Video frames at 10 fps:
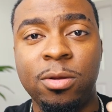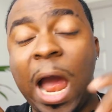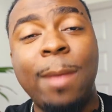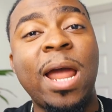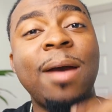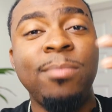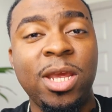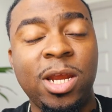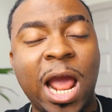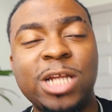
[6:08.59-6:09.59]
I'm not
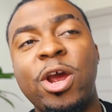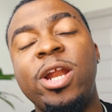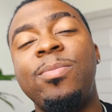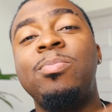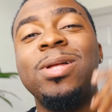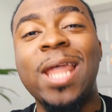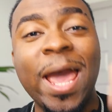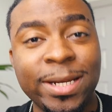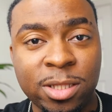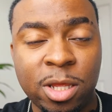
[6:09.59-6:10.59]
mean. I try to be
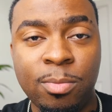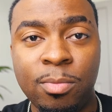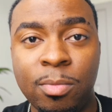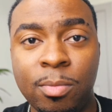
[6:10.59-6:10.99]
polite to them,